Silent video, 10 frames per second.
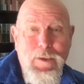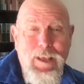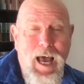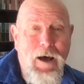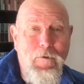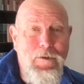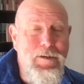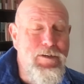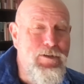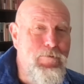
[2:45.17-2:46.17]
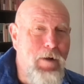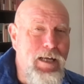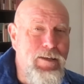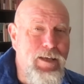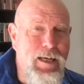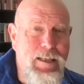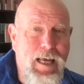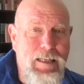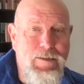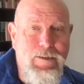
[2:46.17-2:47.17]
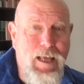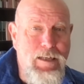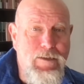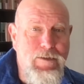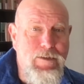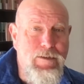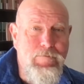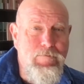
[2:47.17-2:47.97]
Now, you might think that's